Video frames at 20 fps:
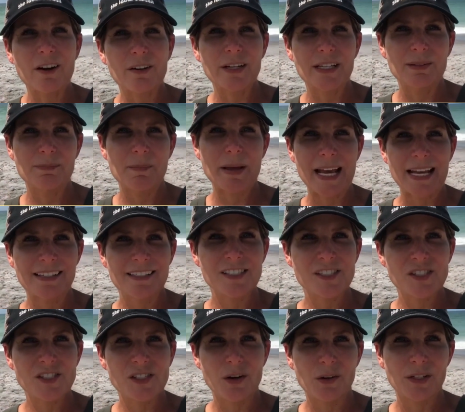are in
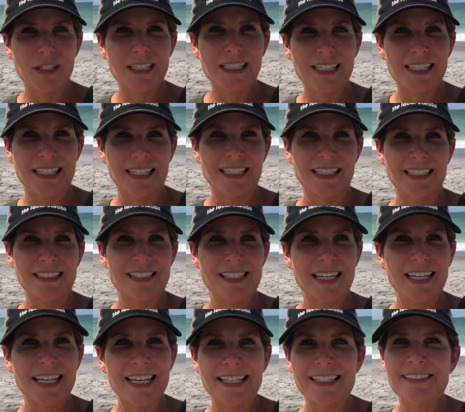Manasota Key. It's
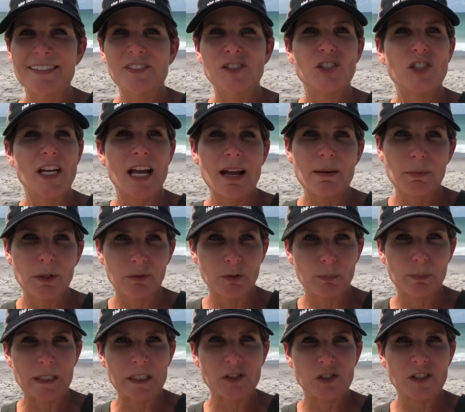a hidden gem of a
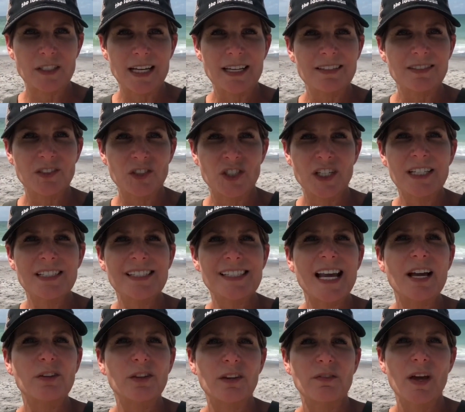beach just
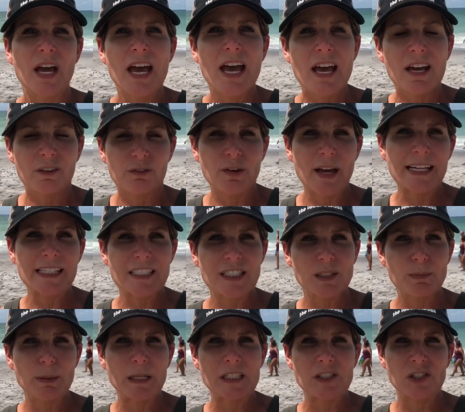south of
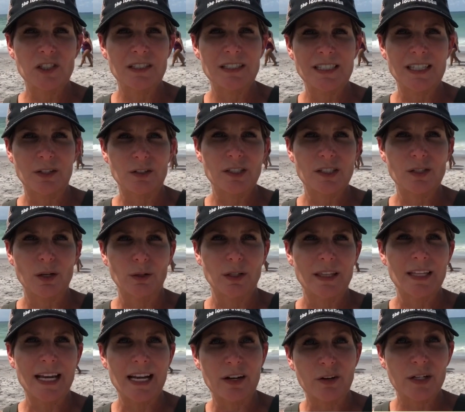Venice Beach in
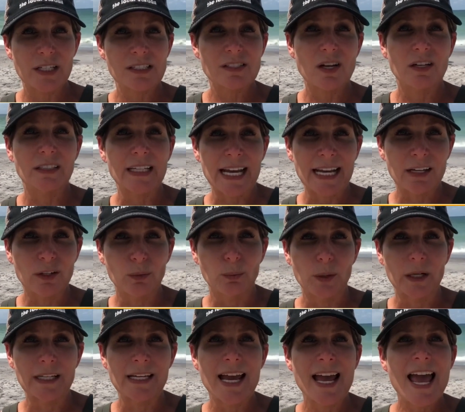Sarasota. The area is called
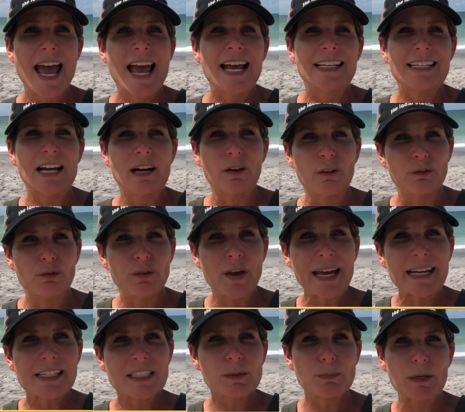Englewood. Now,
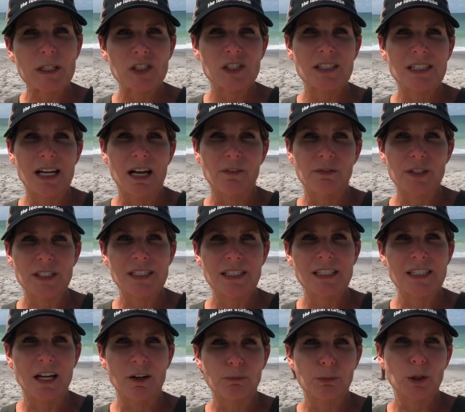Venice Beach itself is the
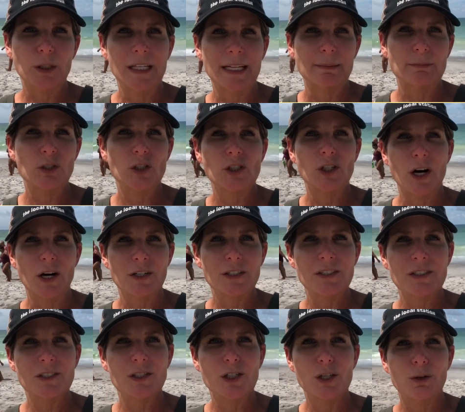self proclaimed
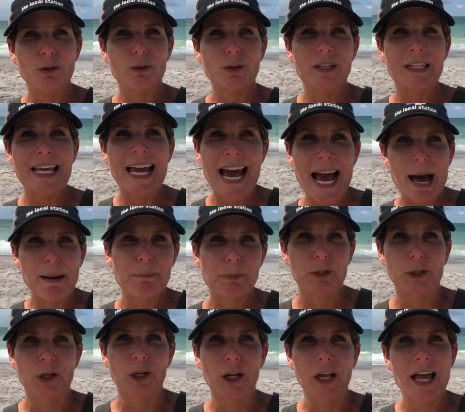shark's tooth
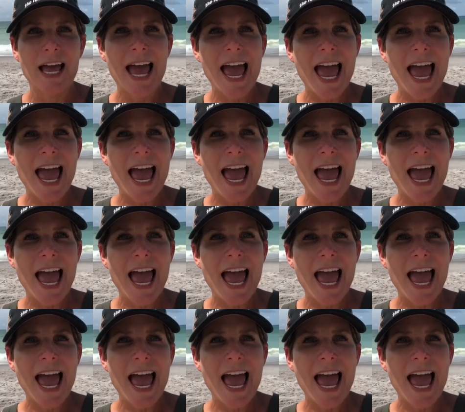capital,